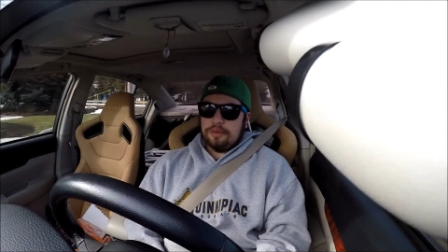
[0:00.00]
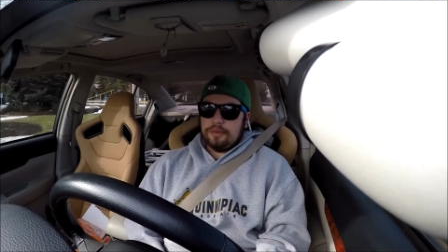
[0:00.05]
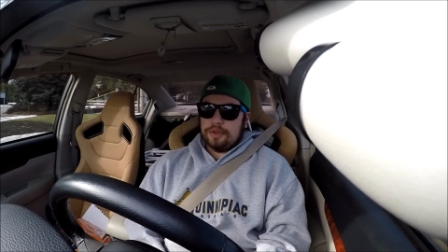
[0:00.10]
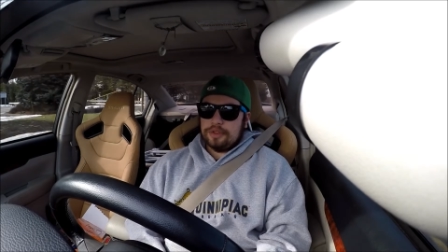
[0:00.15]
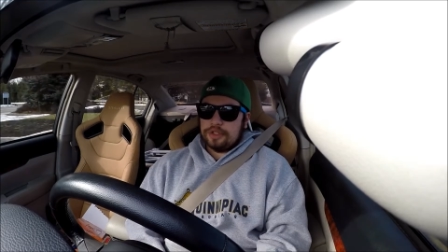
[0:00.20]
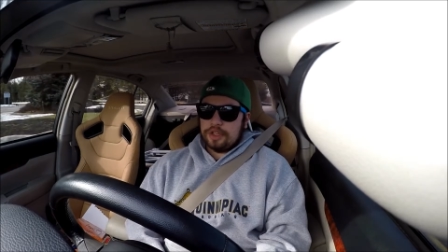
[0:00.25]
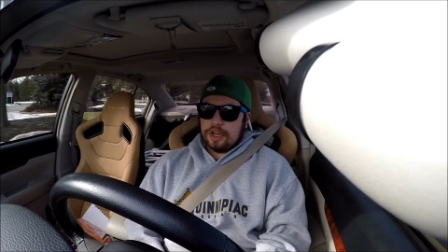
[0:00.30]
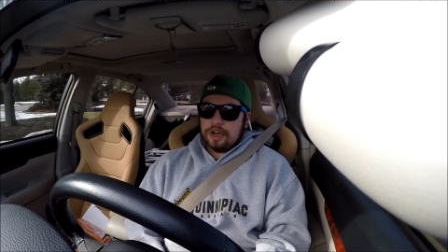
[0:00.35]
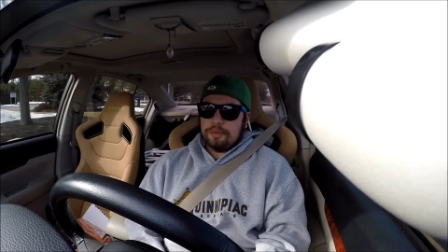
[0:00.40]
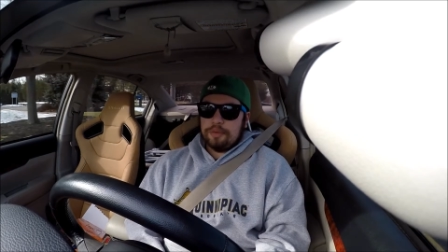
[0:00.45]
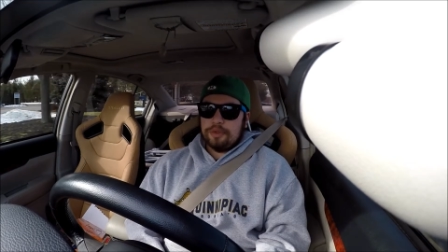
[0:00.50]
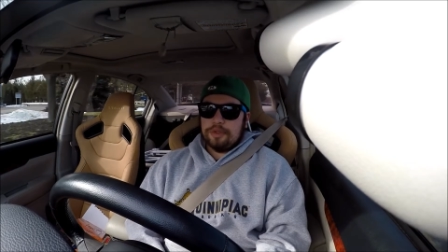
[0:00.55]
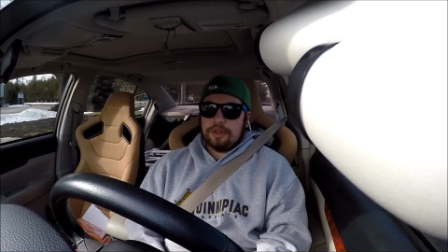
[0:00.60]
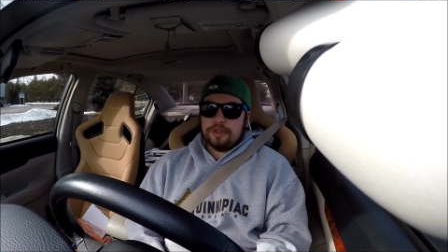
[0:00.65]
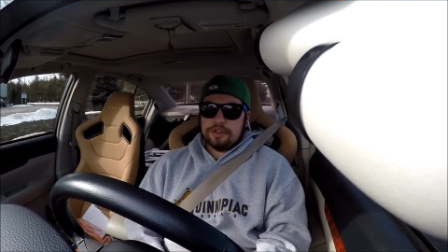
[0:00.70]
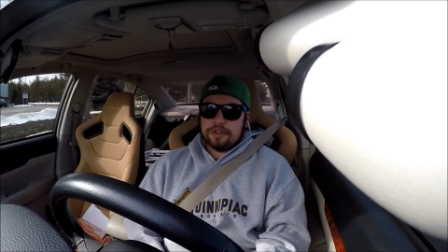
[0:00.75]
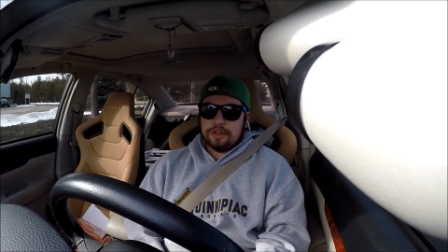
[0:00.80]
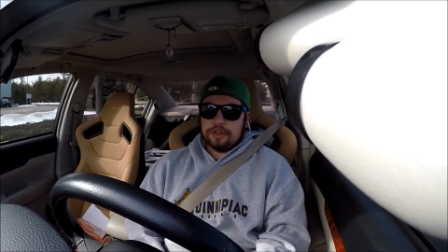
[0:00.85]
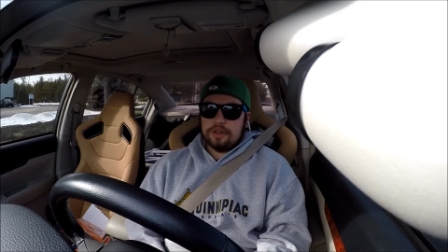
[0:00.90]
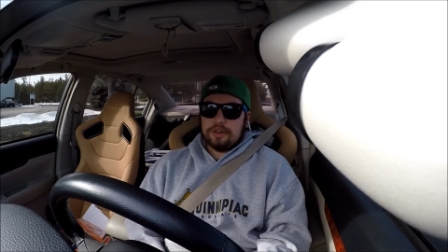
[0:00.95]
there's a couple
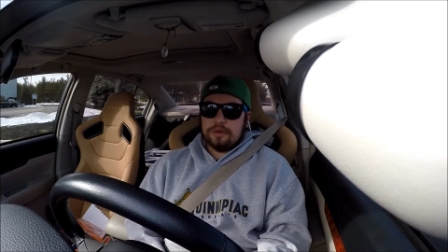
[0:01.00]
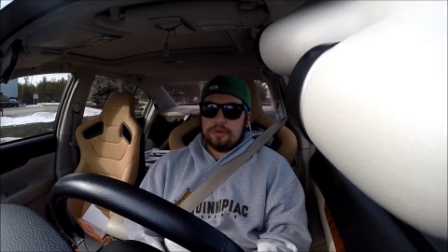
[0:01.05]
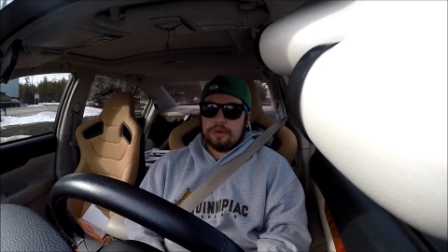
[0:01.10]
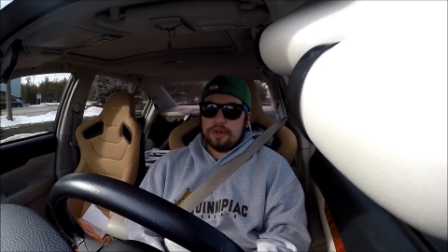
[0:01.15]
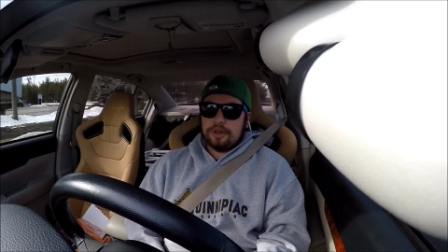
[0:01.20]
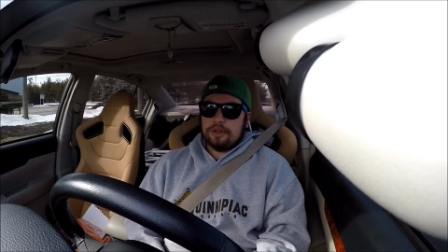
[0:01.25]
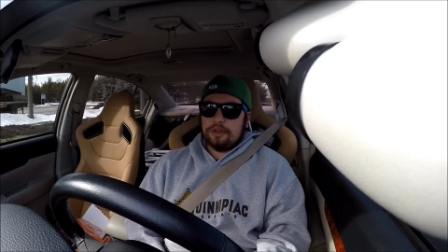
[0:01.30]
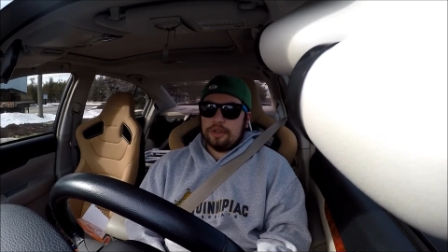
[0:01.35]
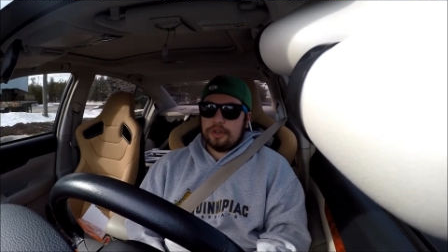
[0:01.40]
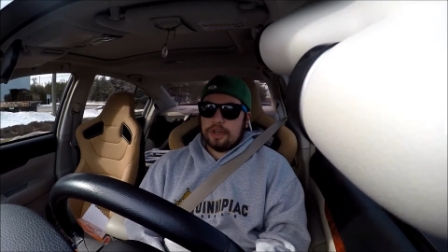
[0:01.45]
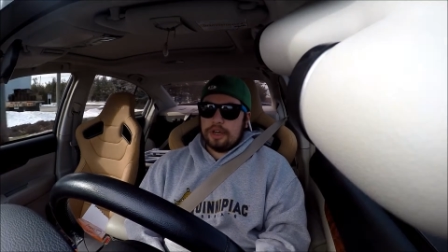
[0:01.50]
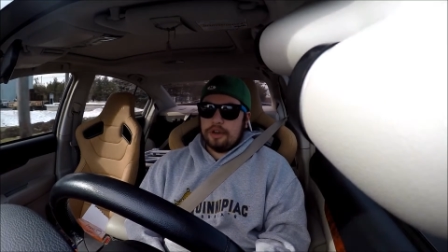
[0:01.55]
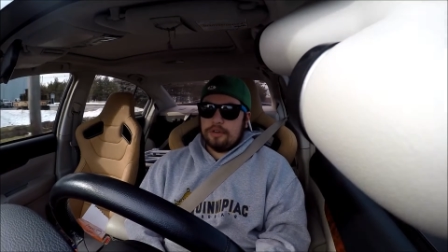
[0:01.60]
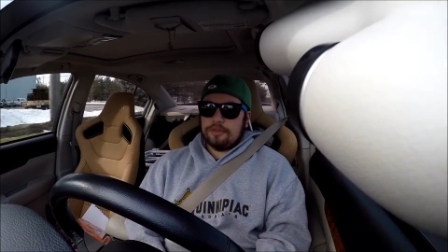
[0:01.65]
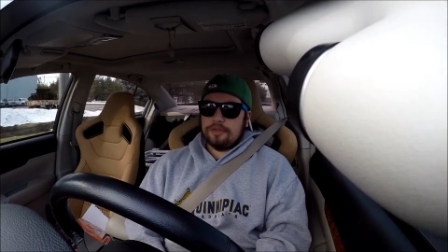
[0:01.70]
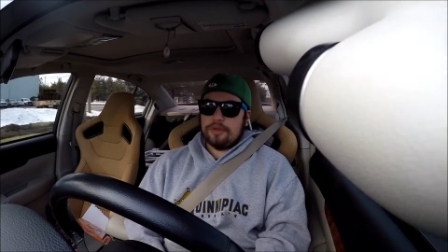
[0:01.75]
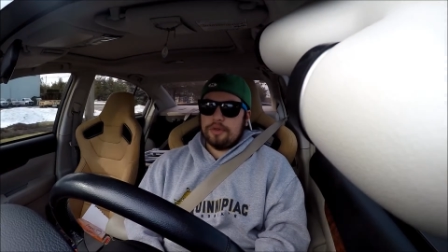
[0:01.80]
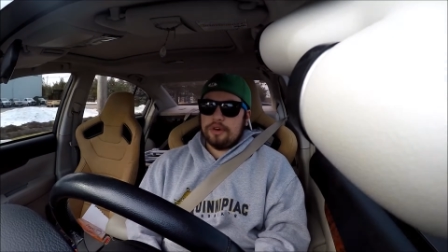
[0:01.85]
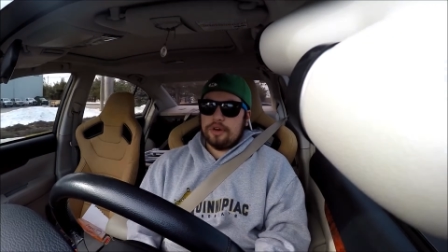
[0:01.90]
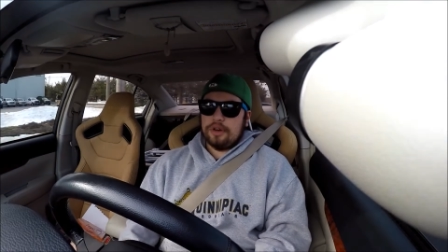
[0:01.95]
things you're going to want to look out
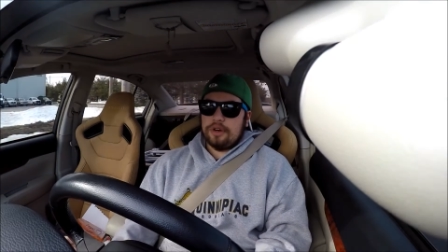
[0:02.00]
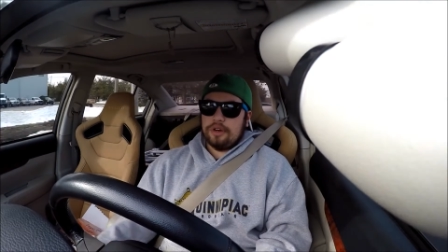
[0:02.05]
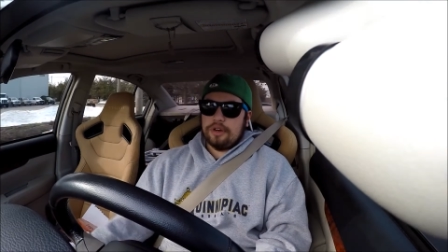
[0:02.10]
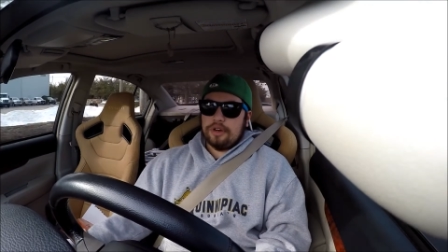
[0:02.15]
for.